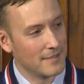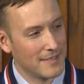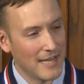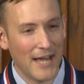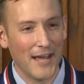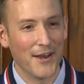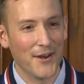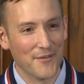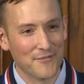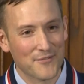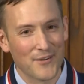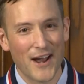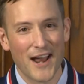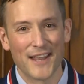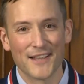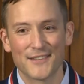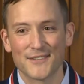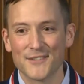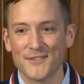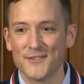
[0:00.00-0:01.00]
debt of
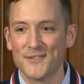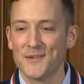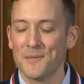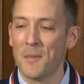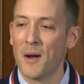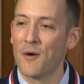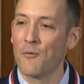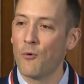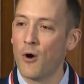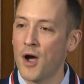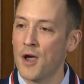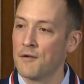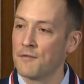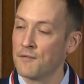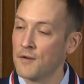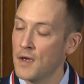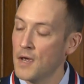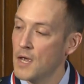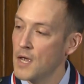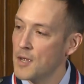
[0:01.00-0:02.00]
gratitude to my wife,
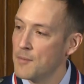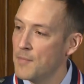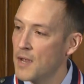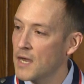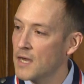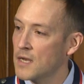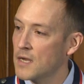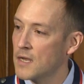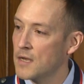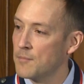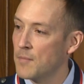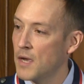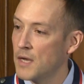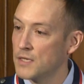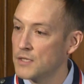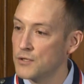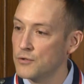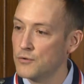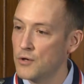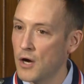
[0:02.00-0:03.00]
Megan, and my
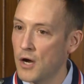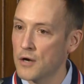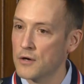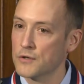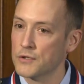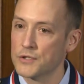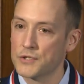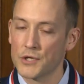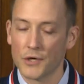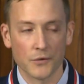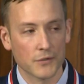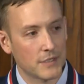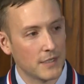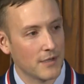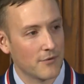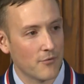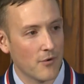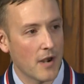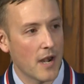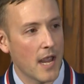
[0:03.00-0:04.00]
two daughters, Josie
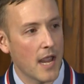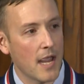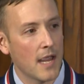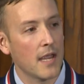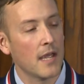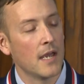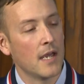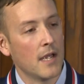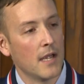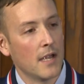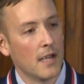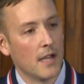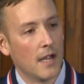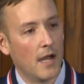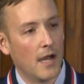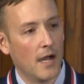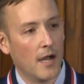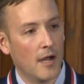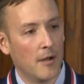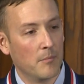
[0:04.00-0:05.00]
and Renee.
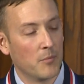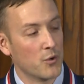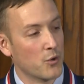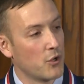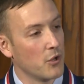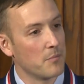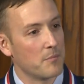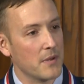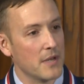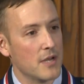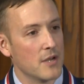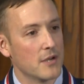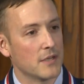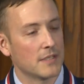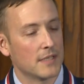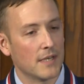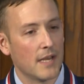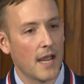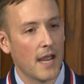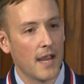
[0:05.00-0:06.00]
Um, couldn't be here
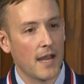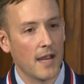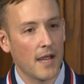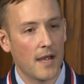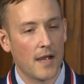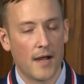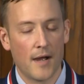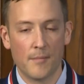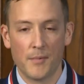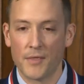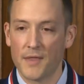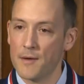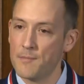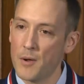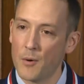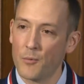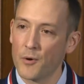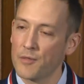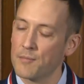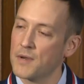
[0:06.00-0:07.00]
today, uh, but they've
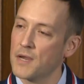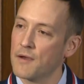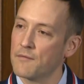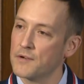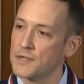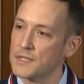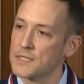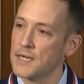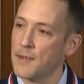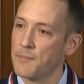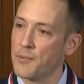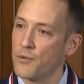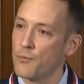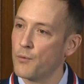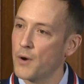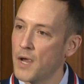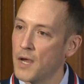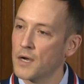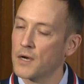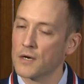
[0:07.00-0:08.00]
been with me every step of the
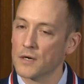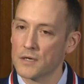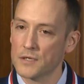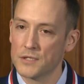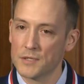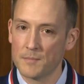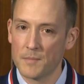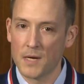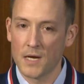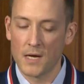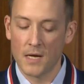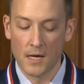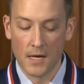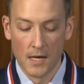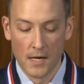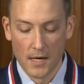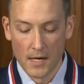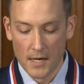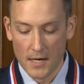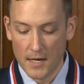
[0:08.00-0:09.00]
way, encouraging me
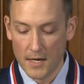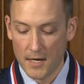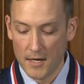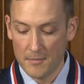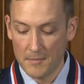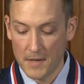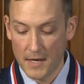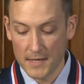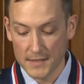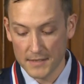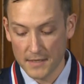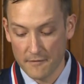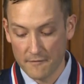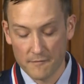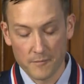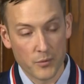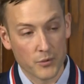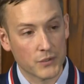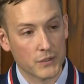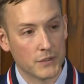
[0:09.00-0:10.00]
um, as
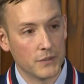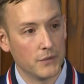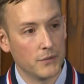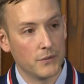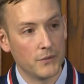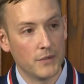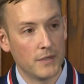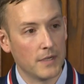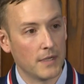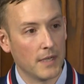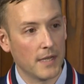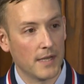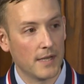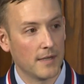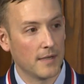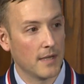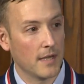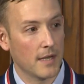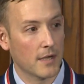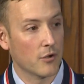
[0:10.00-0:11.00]
I've pursued
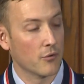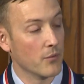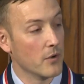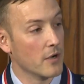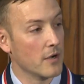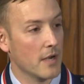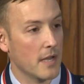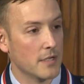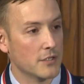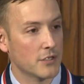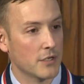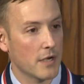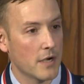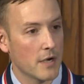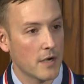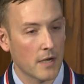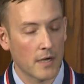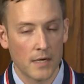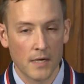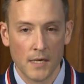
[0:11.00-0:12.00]
a, a career in
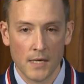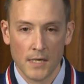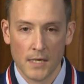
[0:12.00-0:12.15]
engineering.